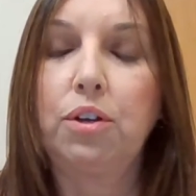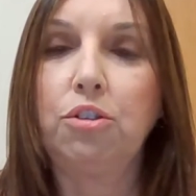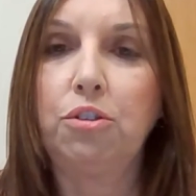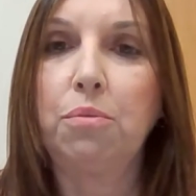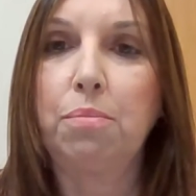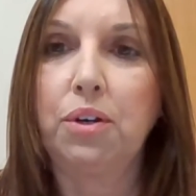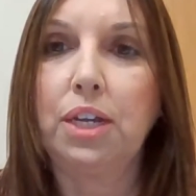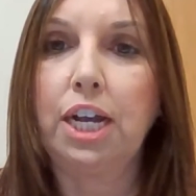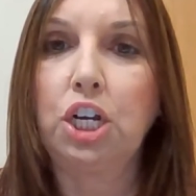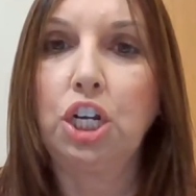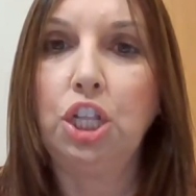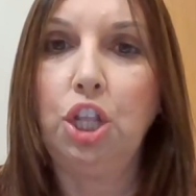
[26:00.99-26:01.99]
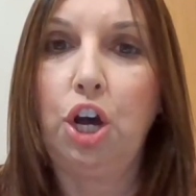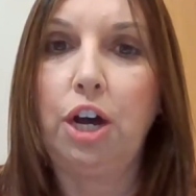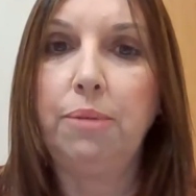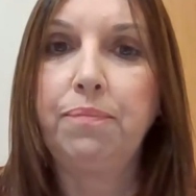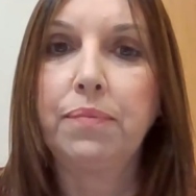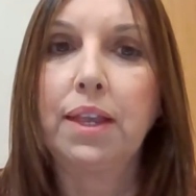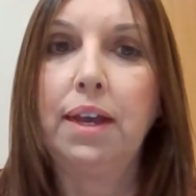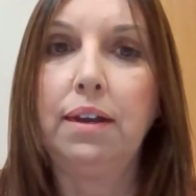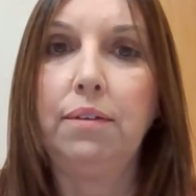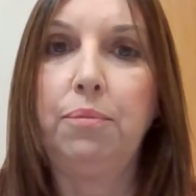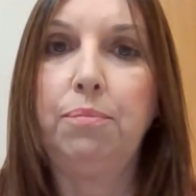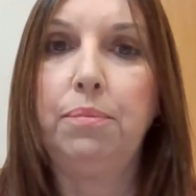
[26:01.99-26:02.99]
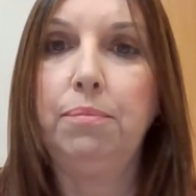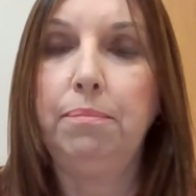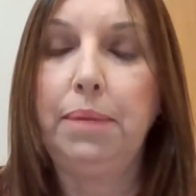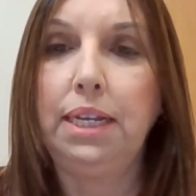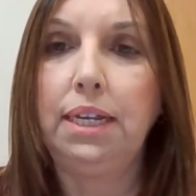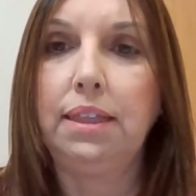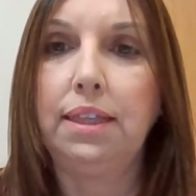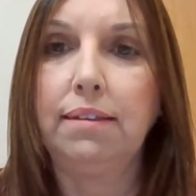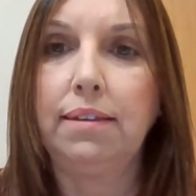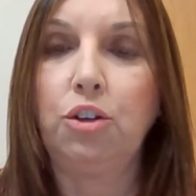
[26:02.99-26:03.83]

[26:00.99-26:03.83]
consumer protection law, meaning the